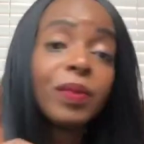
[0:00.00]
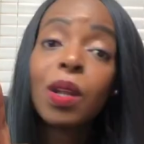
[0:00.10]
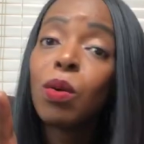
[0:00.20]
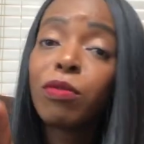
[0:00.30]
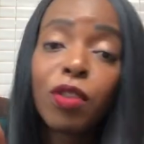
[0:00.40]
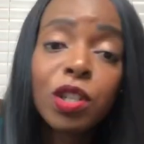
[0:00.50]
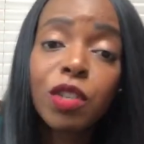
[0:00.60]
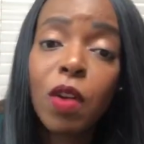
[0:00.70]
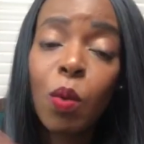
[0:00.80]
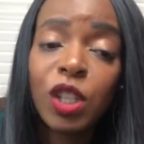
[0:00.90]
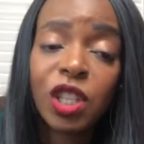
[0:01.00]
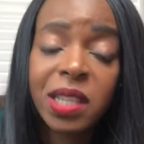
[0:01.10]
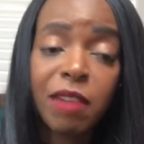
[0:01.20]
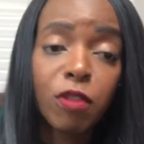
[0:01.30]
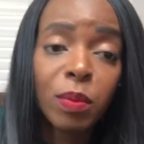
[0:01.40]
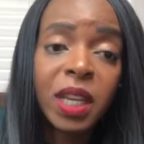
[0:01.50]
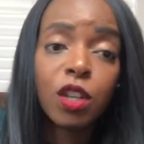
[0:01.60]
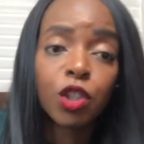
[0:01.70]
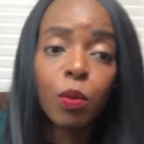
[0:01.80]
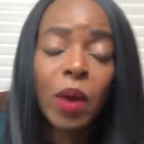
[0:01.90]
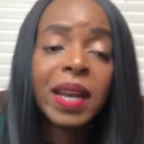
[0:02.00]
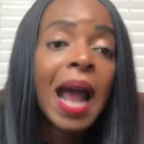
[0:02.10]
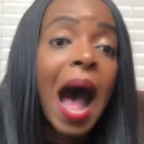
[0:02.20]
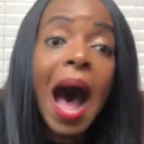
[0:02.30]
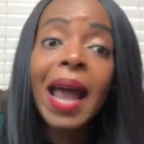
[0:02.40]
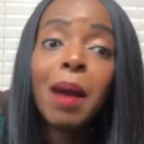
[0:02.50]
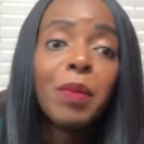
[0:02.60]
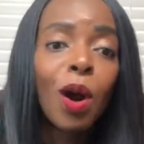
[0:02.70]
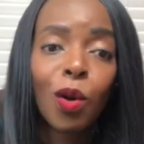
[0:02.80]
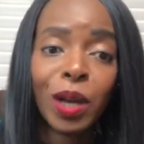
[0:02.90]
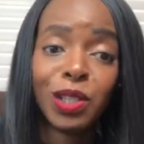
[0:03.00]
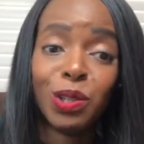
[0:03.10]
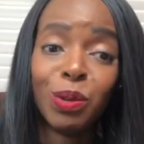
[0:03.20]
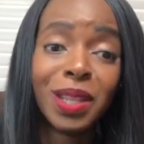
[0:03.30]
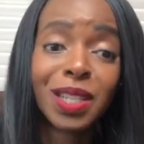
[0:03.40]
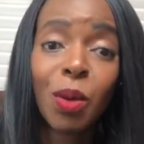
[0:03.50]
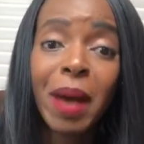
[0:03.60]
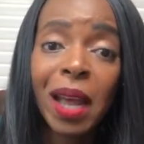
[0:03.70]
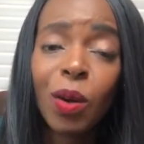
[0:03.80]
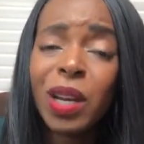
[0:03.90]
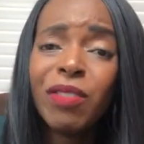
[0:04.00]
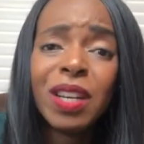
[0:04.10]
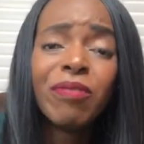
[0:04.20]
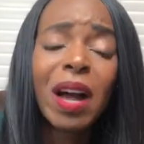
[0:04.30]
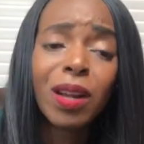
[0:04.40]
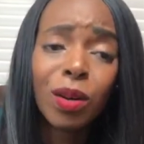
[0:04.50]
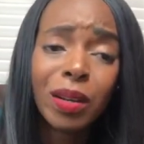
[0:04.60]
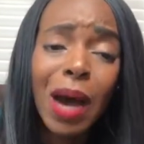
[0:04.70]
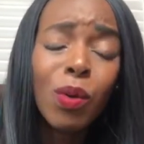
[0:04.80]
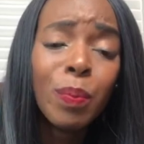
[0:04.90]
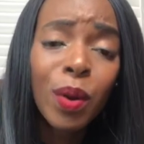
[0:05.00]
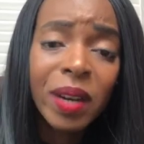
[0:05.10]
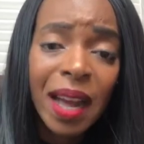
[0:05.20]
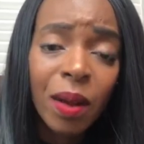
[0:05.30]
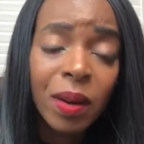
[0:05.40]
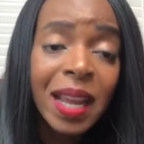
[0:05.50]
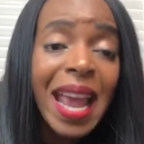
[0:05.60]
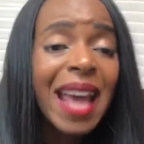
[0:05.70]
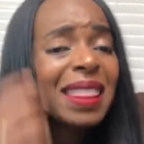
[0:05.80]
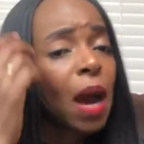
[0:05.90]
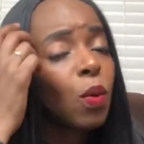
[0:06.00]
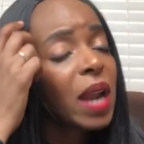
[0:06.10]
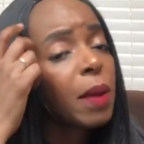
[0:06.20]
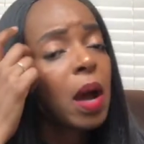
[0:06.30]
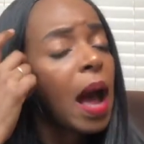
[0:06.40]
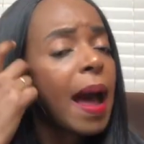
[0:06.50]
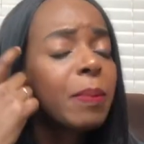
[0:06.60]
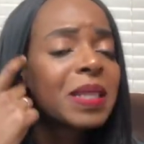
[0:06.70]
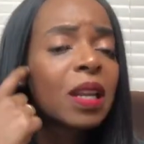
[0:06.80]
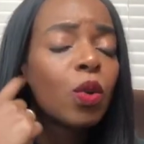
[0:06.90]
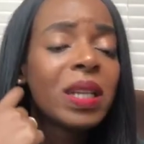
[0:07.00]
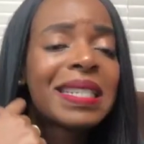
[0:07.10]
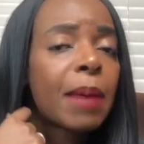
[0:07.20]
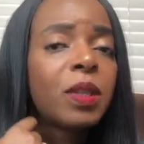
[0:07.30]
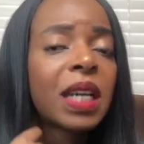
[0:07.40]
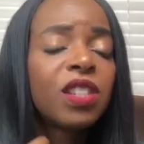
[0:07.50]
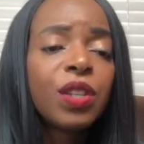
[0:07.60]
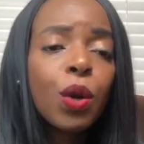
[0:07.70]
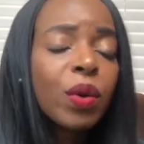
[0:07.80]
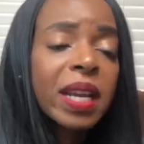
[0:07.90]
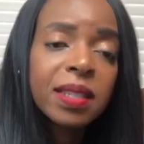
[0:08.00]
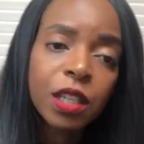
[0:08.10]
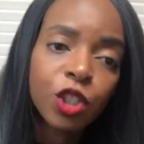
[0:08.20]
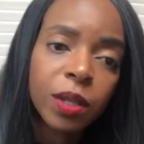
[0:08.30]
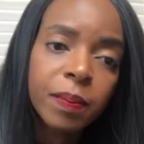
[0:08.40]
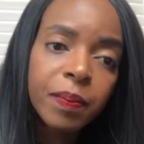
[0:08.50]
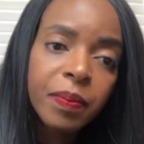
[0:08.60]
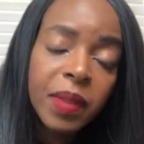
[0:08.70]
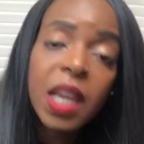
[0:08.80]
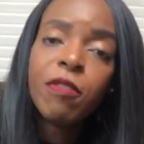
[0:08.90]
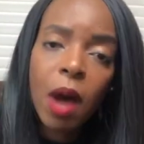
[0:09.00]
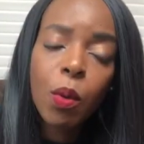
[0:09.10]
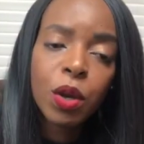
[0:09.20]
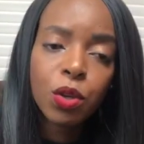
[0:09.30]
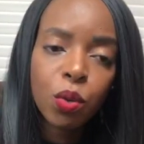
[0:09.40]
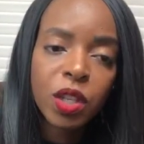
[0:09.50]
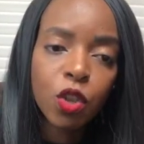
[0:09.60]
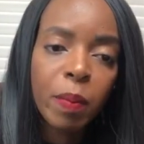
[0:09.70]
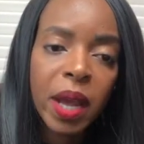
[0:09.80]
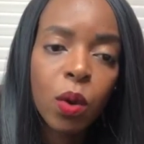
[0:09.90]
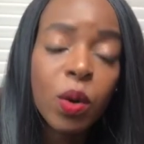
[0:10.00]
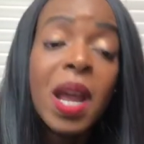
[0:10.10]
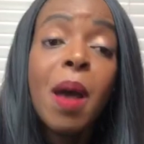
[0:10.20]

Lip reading: Well, first of all, we just came from leadership, right? I am not going to do this on my own. Even if I could, I would burn out. And that would absolutely sabotage the organization if I were to do this on my own.